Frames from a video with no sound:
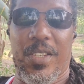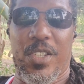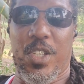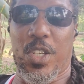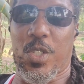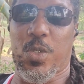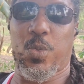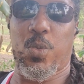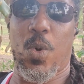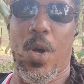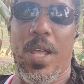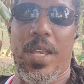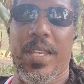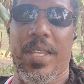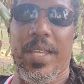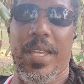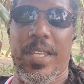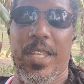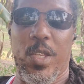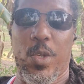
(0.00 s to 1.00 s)
just one,
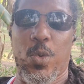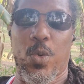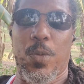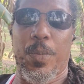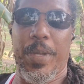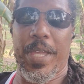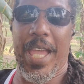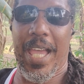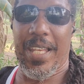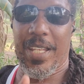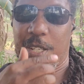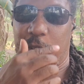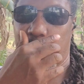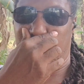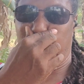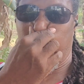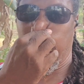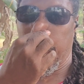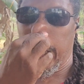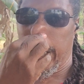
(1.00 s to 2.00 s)
and you will be
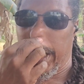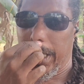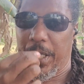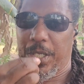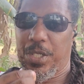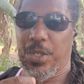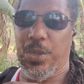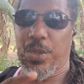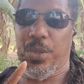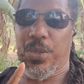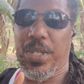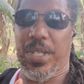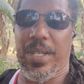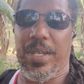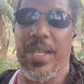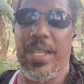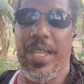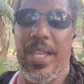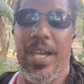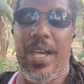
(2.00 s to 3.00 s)
eligible to
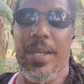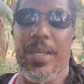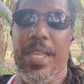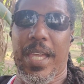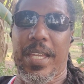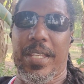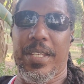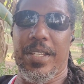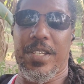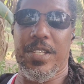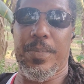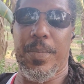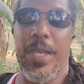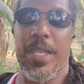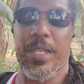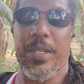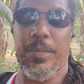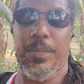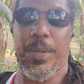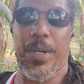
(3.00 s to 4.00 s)
get in a
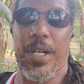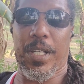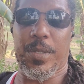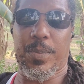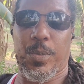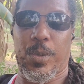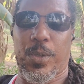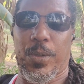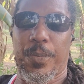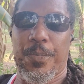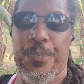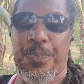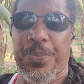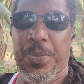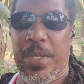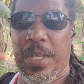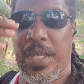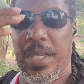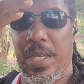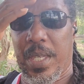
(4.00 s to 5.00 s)
Jamaican passport.
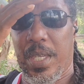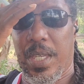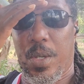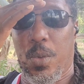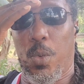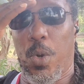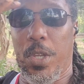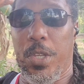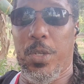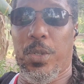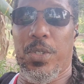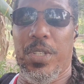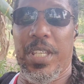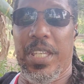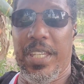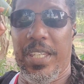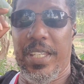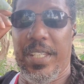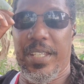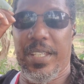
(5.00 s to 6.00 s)
What you'll
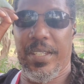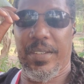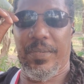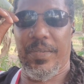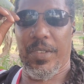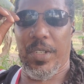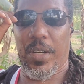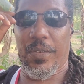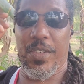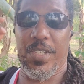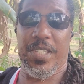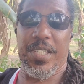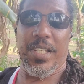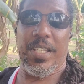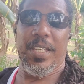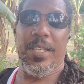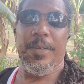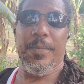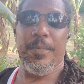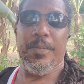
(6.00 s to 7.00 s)
need,
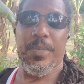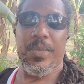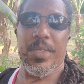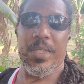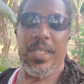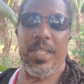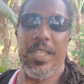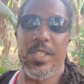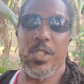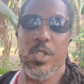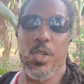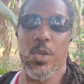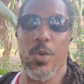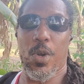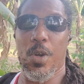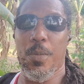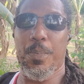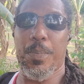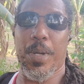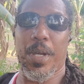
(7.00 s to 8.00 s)
obviously, is
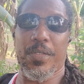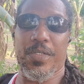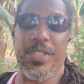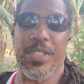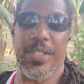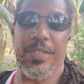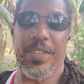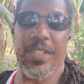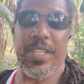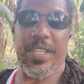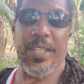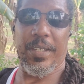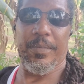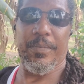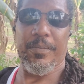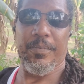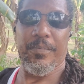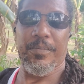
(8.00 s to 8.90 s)
your own birth certificate.